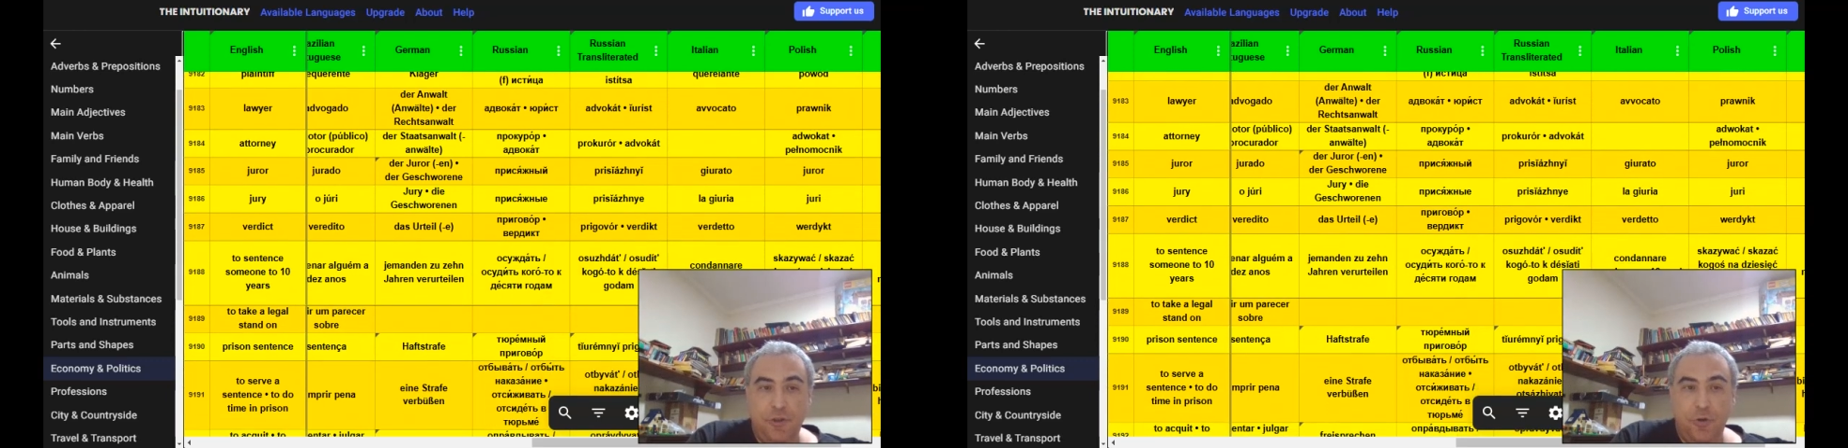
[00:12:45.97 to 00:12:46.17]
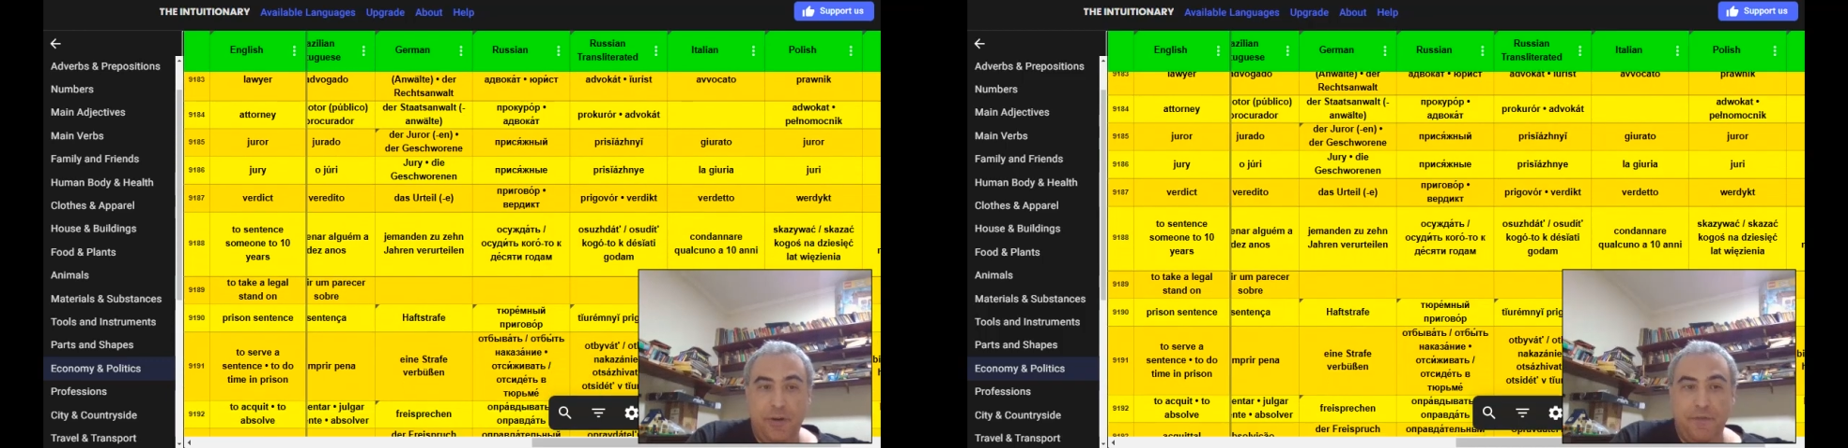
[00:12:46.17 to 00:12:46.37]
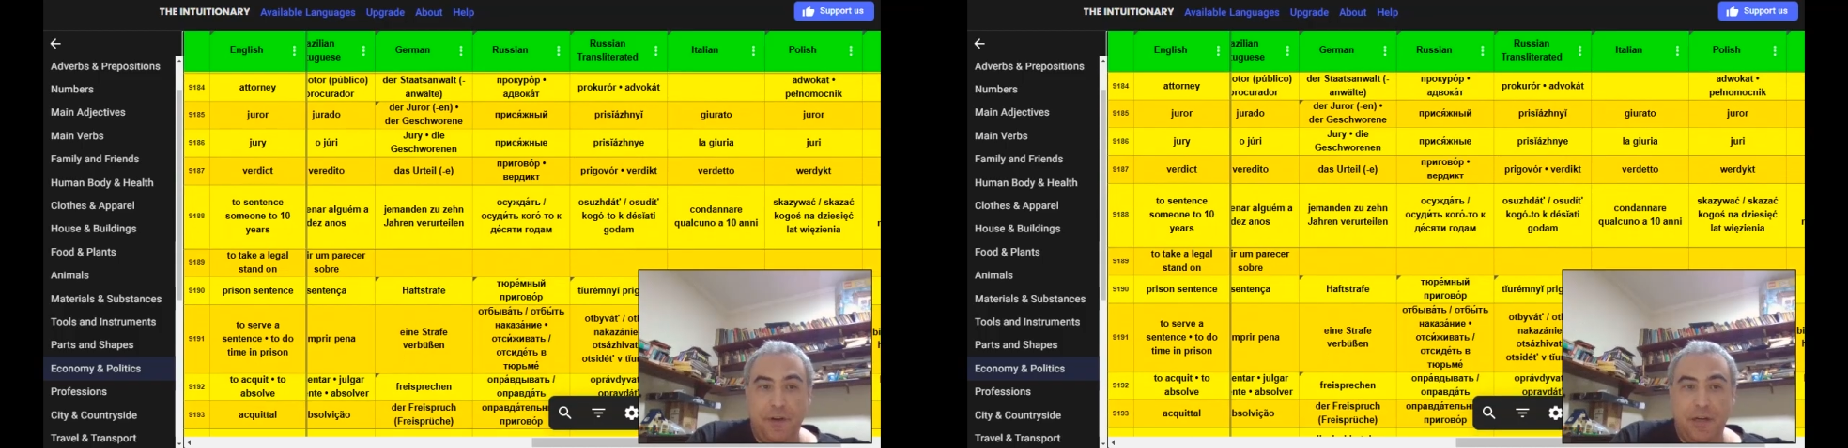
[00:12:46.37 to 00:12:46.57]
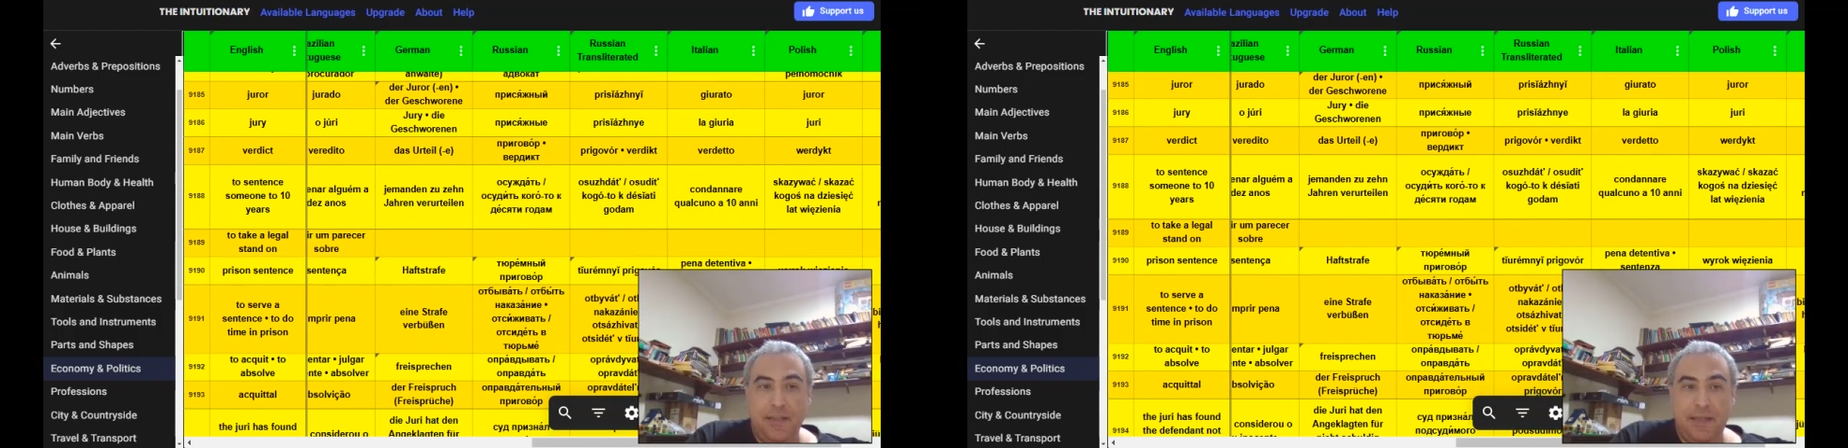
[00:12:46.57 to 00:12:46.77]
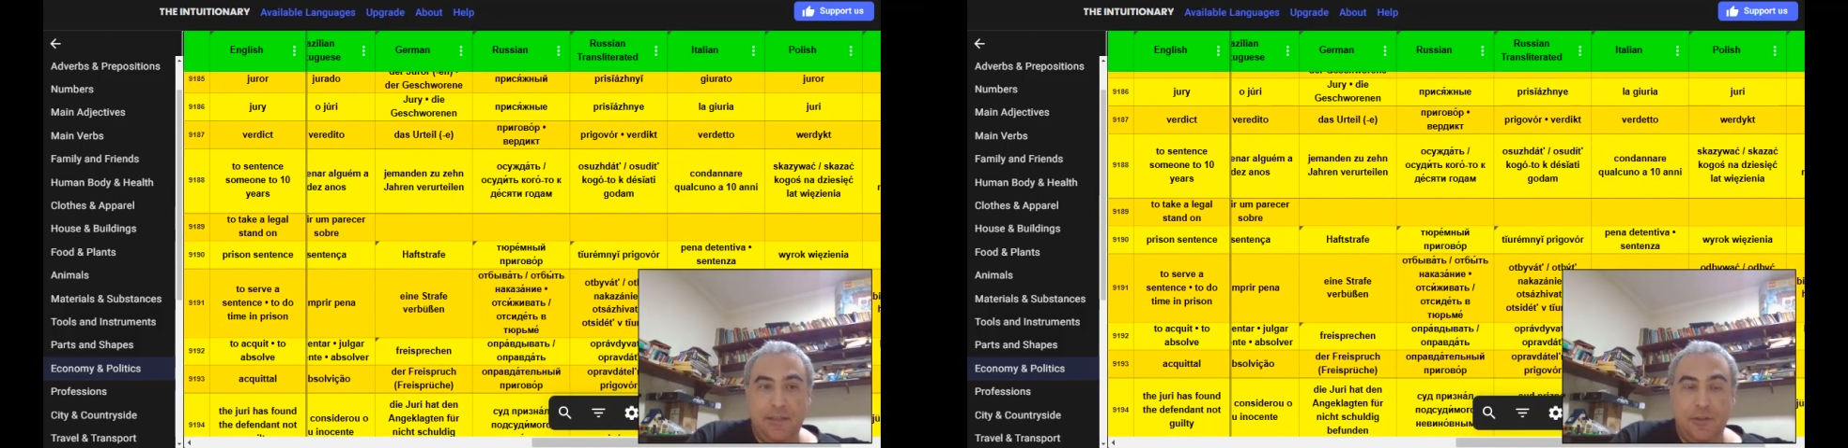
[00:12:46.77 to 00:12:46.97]
jury,
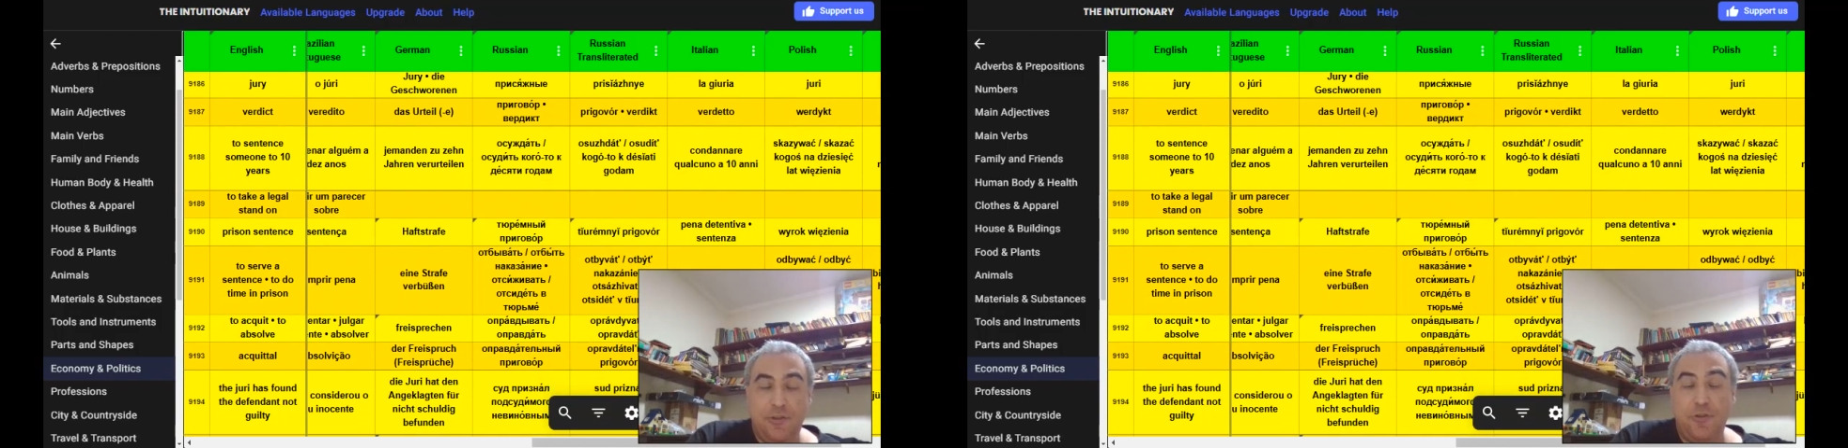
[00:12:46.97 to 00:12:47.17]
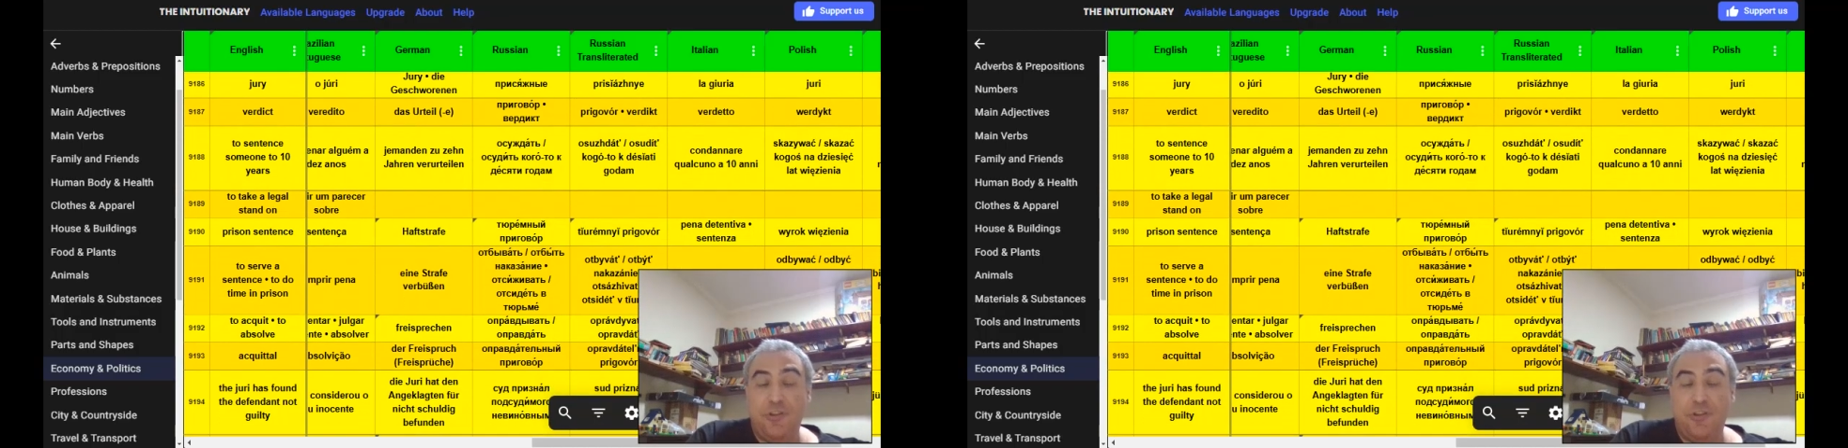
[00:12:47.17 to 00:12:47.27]
verdict.